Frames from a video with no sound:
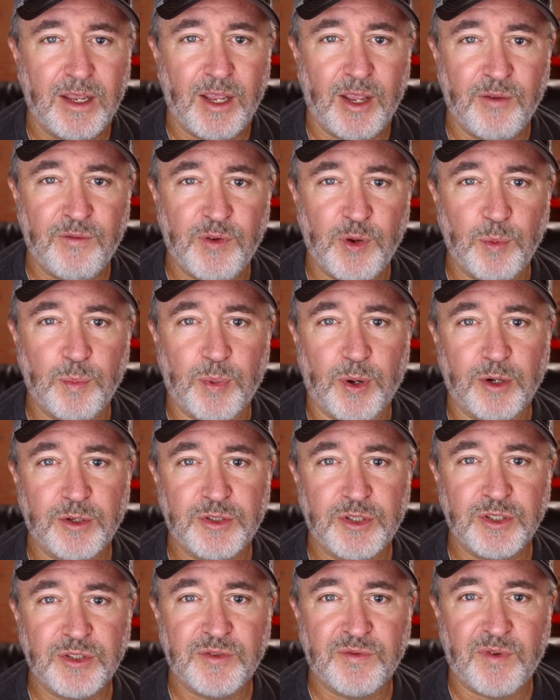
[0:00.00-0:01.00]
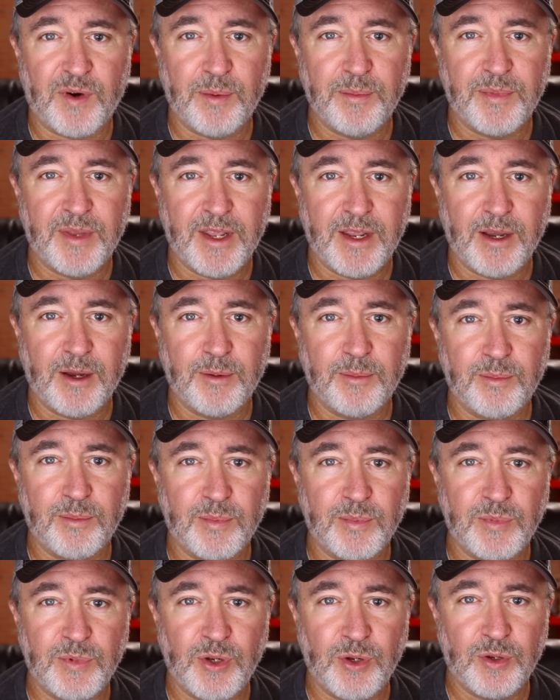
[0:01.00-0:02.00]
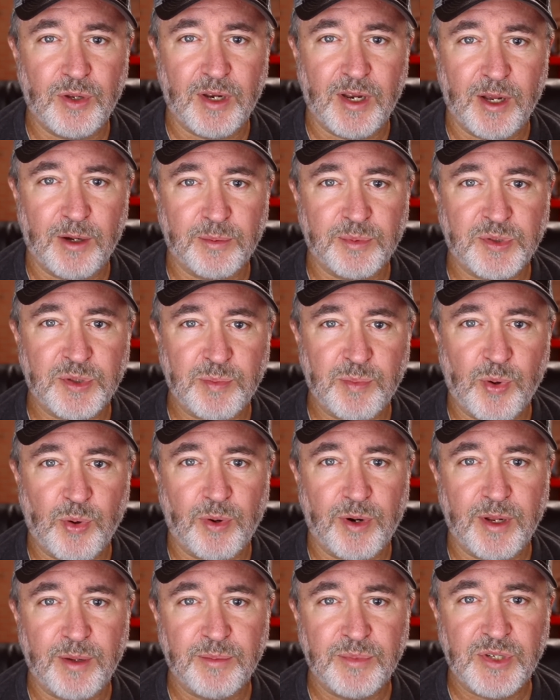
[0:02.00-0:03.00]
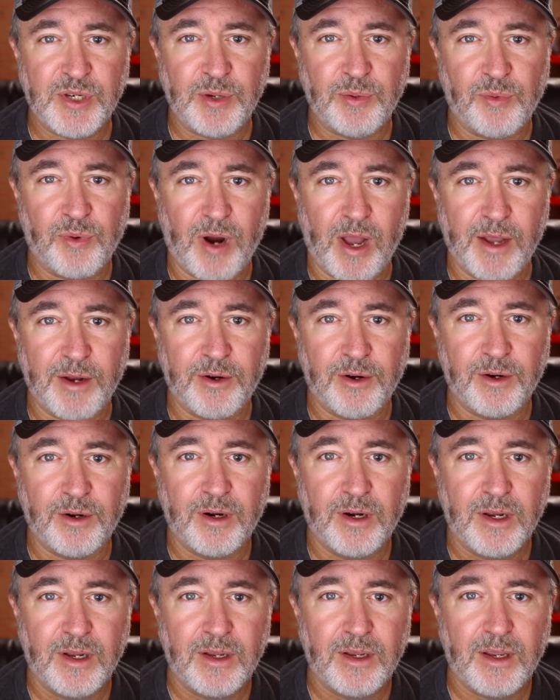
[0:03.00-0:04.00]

If you purchase from them, you can help support MC Rider